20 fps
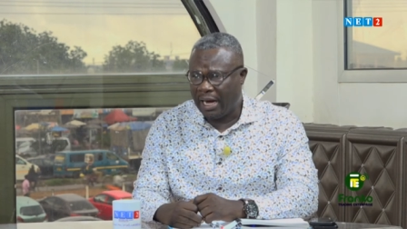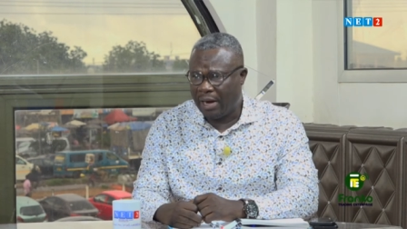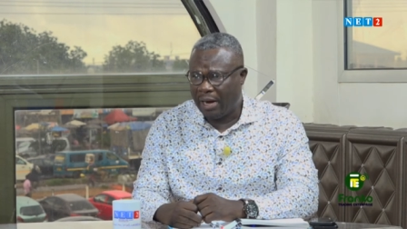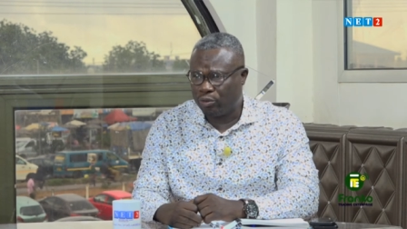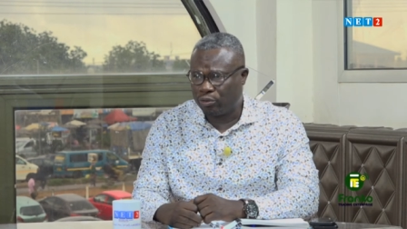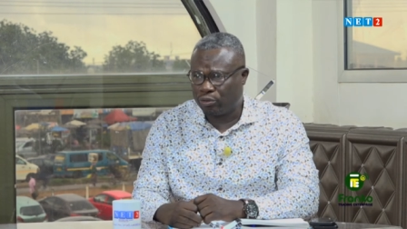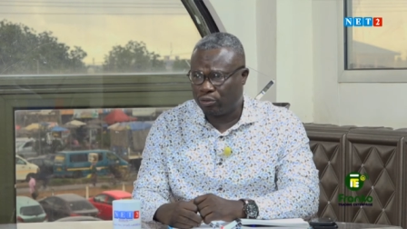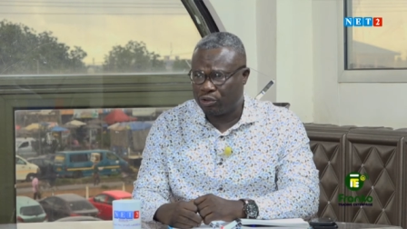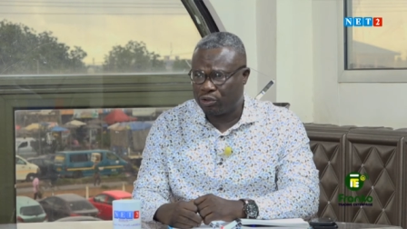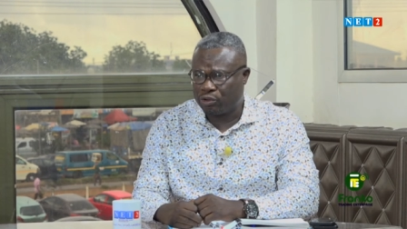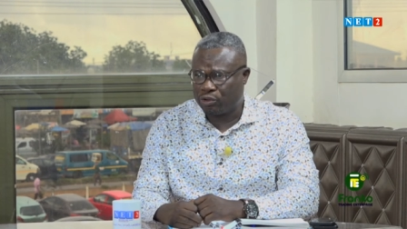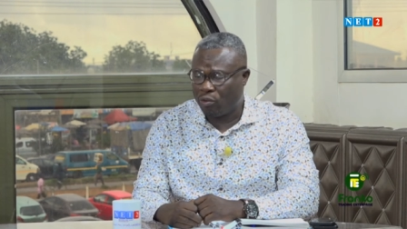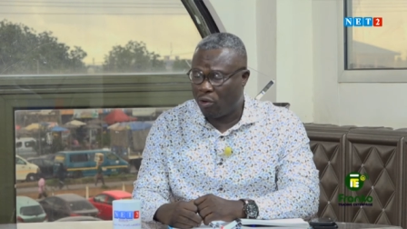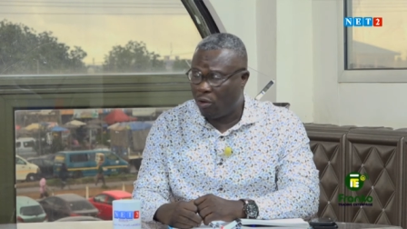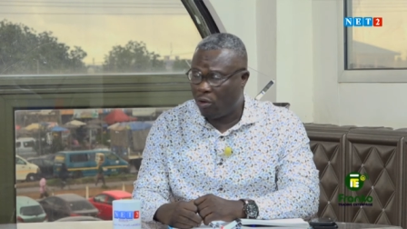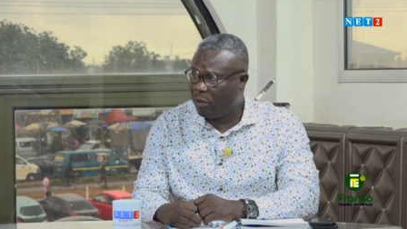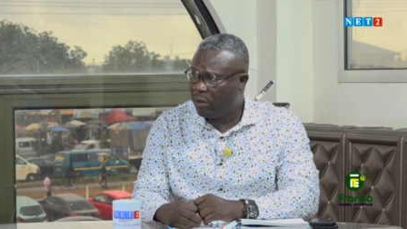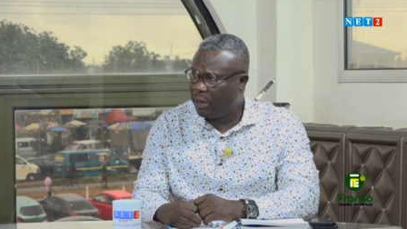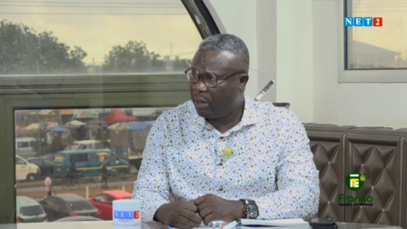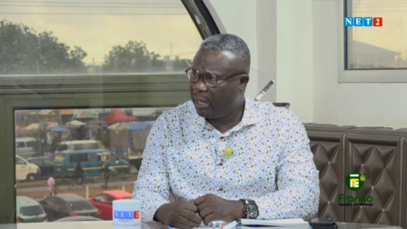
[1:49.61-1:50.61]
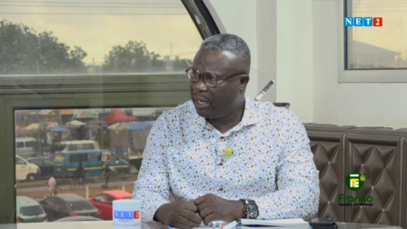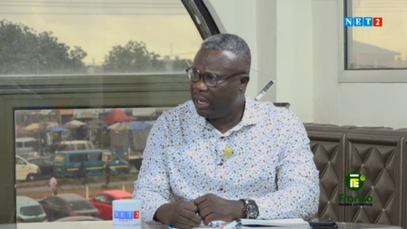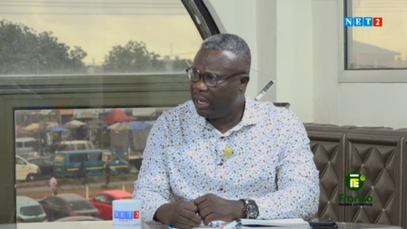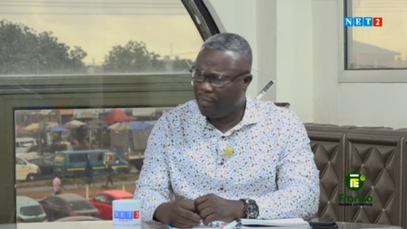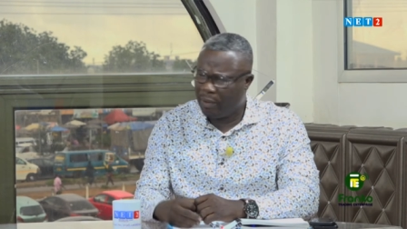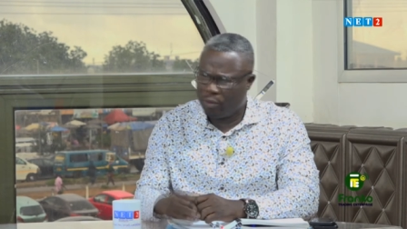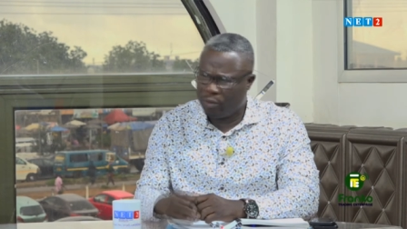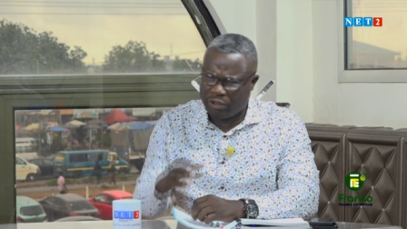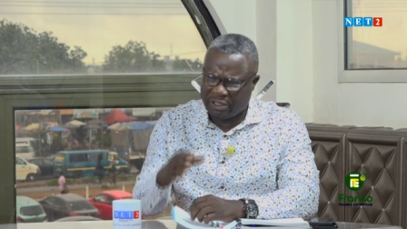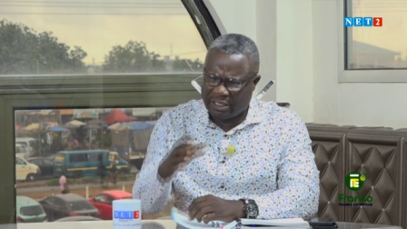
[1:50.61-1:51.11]
Ahotoso,
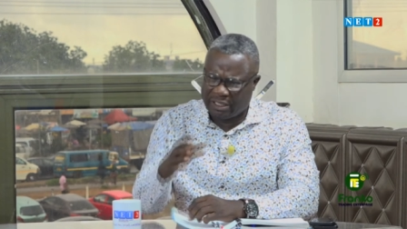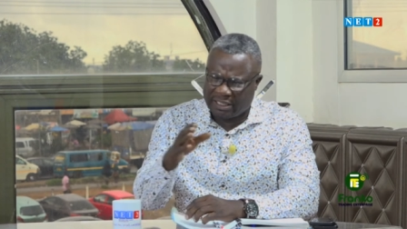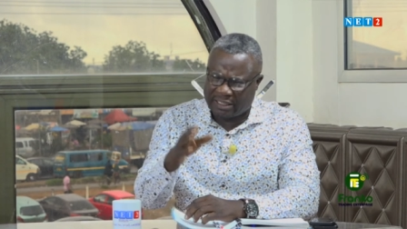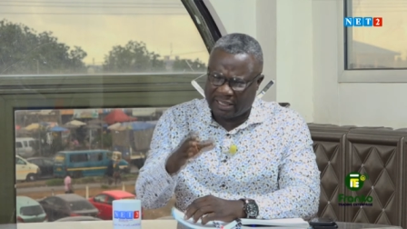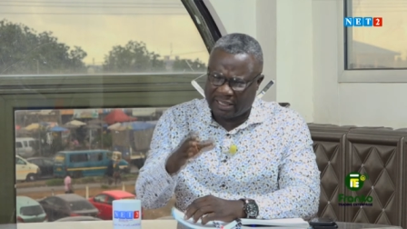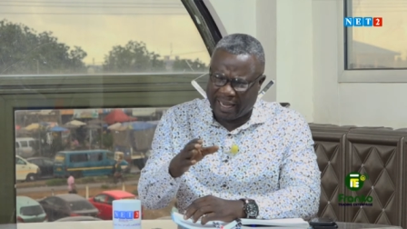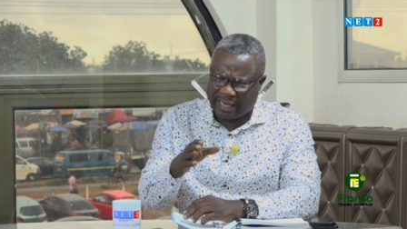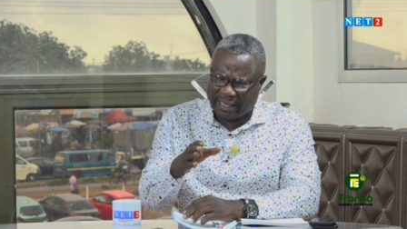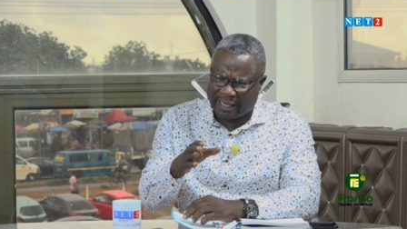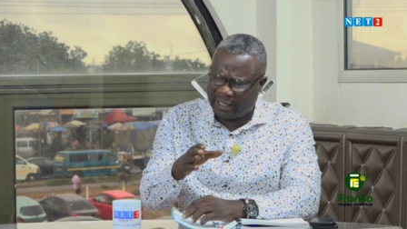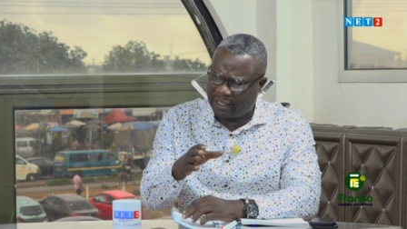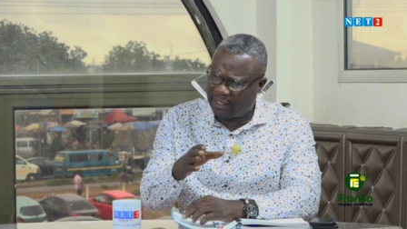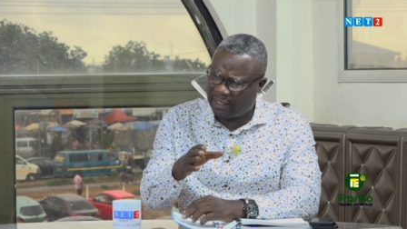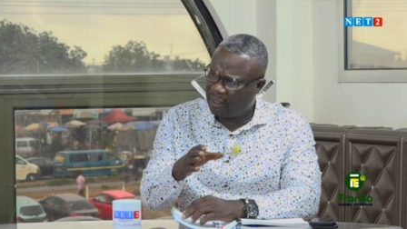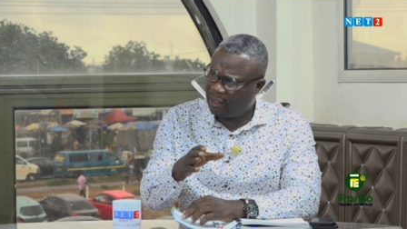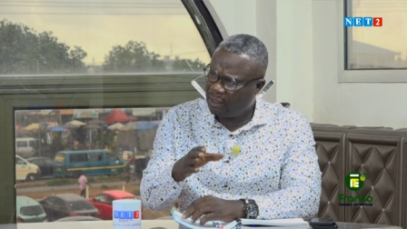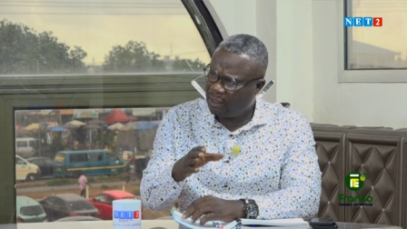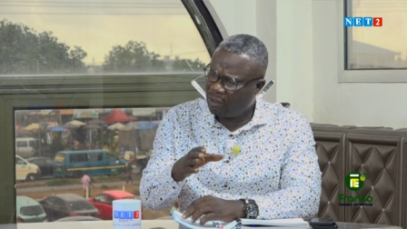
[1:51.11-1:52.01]
Emma would decide